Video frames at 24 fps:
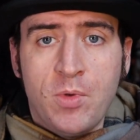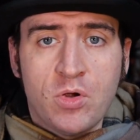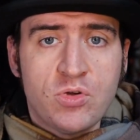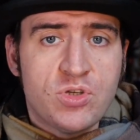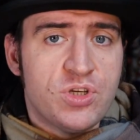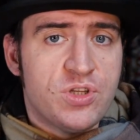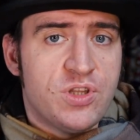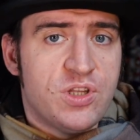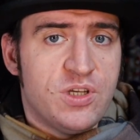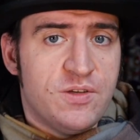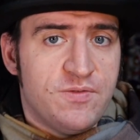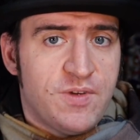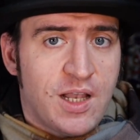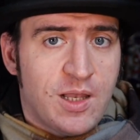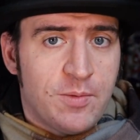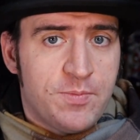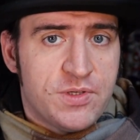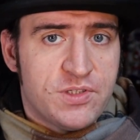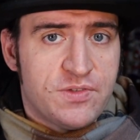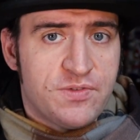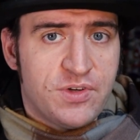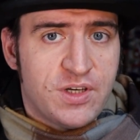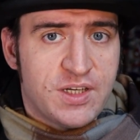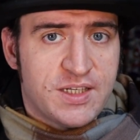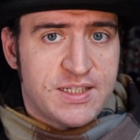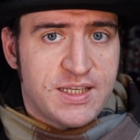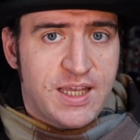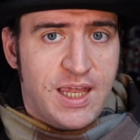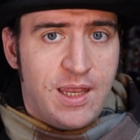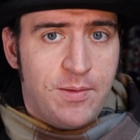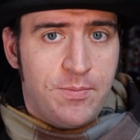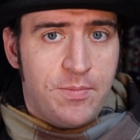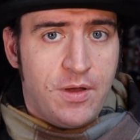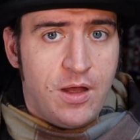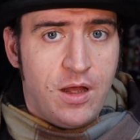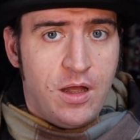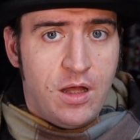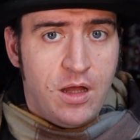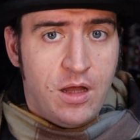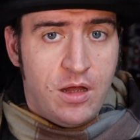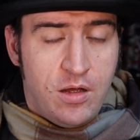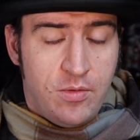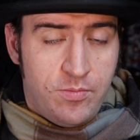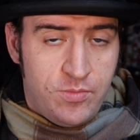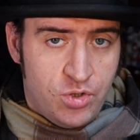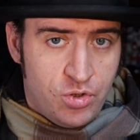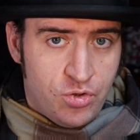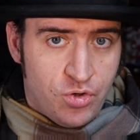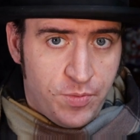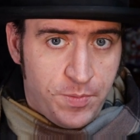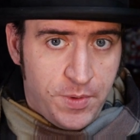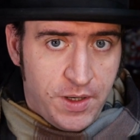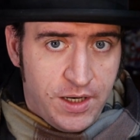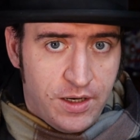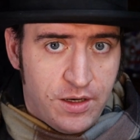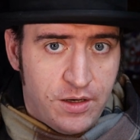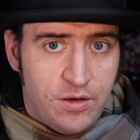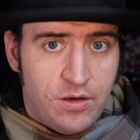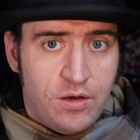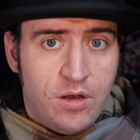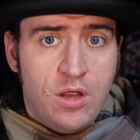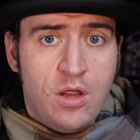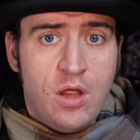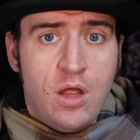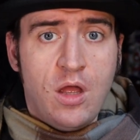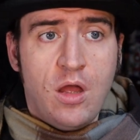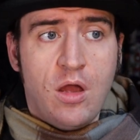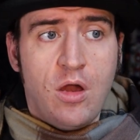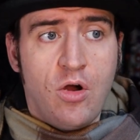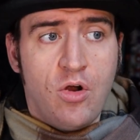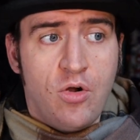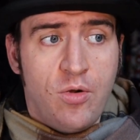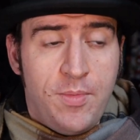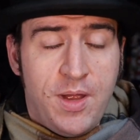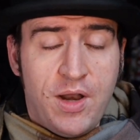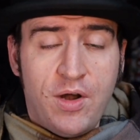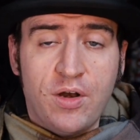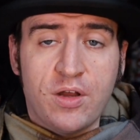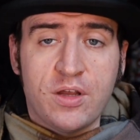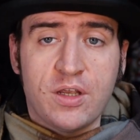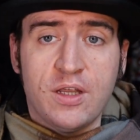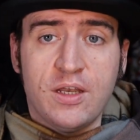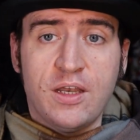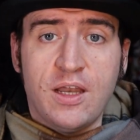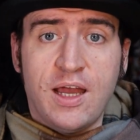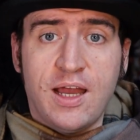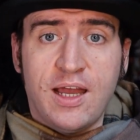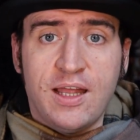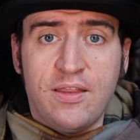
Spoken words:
Most of the developers for Inkscape are European or American,